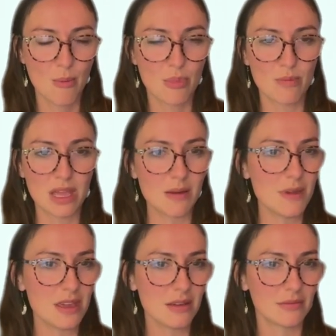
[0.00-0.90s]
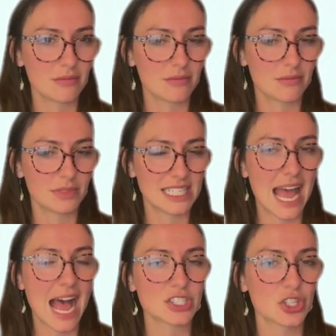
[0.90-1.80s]
but maybe
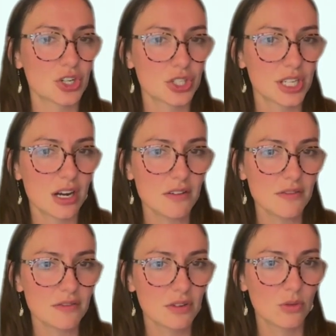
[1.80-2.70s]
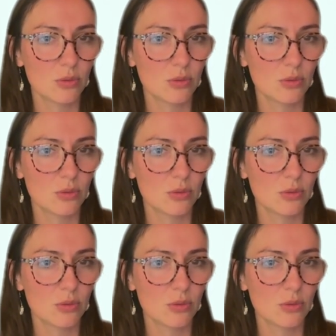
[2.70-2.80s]
task yourself